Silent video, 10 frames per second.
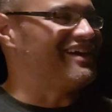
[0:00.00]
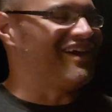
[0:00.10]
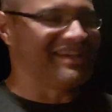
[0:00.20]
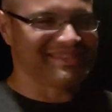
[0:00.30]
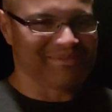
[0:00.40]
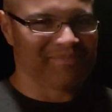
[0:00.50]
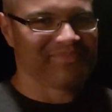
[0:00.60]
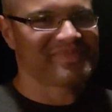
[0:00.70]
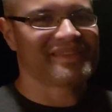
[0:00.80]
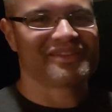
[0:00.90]
Awesome.
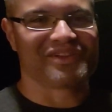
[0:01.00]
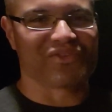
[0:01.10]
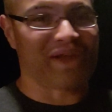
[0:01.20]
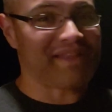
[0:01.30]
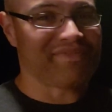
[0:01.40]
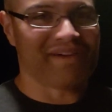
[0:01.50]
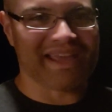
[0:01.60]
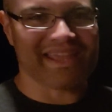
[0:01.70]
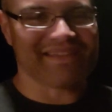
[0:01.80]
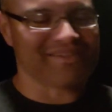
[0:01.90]
Great
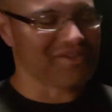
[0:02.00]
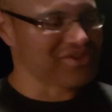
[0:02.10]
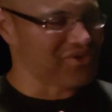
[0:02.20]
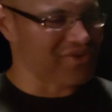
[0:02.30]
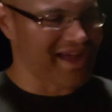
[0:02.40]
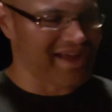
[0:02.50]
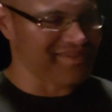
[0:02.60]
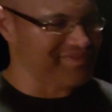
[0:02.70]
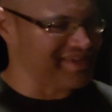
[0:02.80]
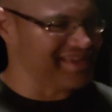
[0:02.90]
fighting, good
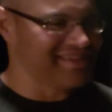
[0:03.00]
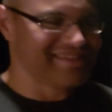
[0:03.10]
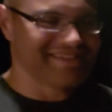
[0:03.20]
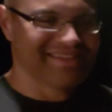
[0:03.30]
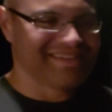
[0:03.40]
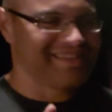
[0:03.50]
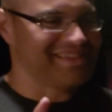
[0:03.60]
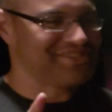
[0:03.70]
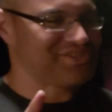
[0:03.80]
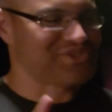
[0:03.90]
choreography,
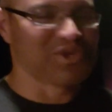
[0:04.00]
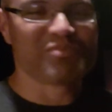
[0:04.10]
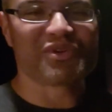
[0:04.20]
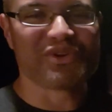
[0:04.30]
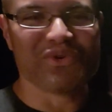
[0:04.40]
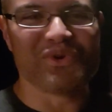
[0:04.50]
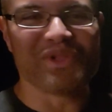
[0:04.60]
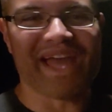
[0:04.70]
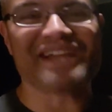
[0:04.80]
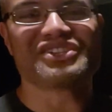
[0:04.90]
super
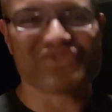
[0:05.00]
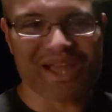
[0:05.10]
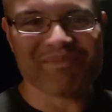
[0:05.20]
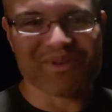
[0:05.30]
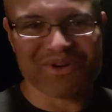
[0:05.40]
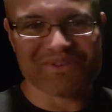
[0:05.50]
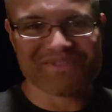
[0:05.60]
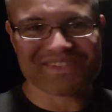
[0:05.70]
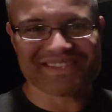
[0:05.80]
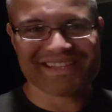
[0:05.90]
cool x-ray
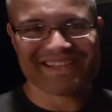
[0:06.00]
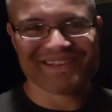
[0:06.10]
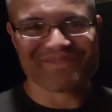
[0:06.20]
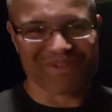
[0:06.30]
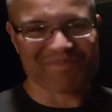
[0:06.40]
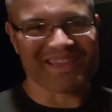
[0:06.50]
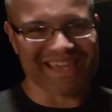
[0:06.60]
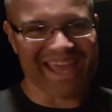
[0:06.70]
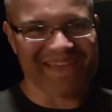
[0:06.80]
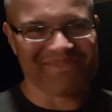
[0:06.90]
moves from the
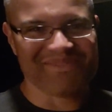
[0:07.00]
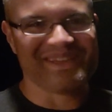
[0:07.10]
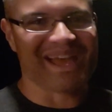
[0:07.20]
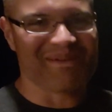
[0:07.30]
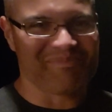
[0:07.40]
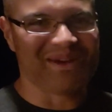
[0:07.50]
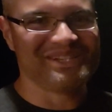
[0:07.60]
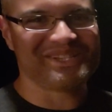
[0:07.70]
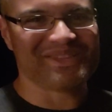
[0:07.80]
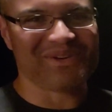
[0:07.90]
game. We got a
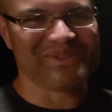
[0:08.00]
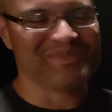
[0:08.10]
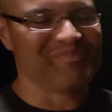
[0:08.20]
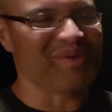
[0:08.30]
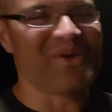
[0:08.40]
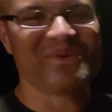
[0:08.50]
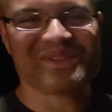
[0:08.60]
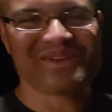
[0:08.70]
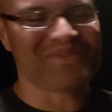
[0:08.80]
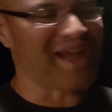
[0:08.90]
bunch of those
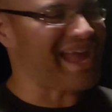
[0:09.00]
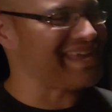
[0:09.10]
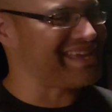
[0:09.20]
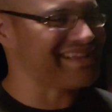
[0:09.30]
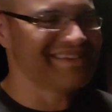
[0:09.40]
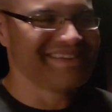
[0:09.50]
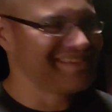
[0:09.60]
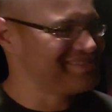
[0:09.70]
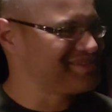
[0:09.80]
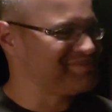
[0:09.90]
bone cracking,
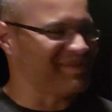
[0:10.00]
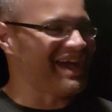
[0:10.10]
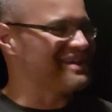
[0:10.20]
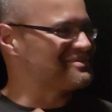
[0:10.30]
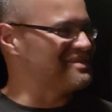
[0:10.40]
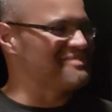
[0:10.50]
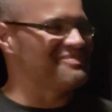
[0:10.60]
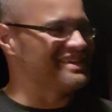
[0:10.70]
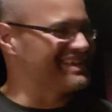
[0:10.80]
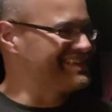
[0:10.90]
spine
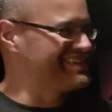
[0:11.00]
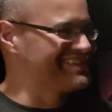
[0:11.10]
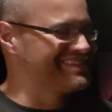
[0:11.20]
ripping,